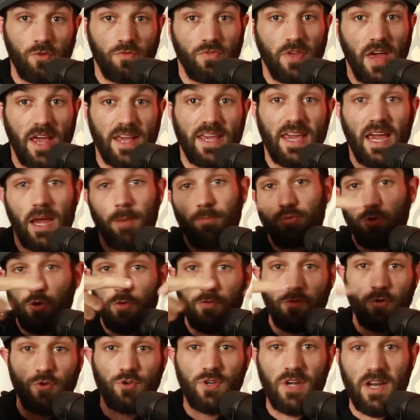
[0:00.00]
They can't
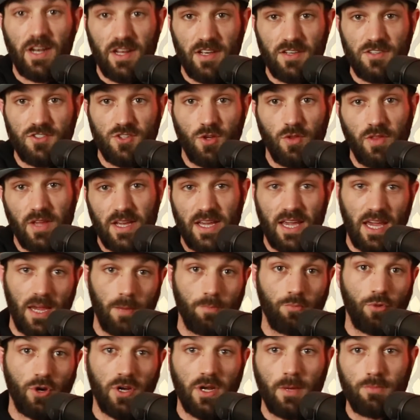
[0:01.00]
prove who did it, so they
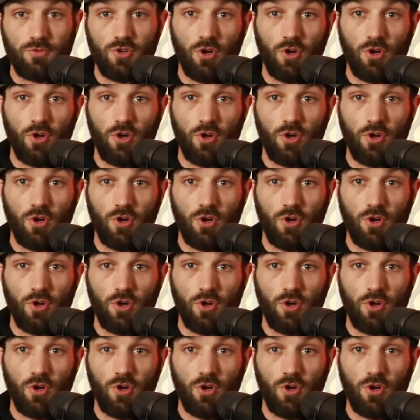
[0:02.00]
can't bring up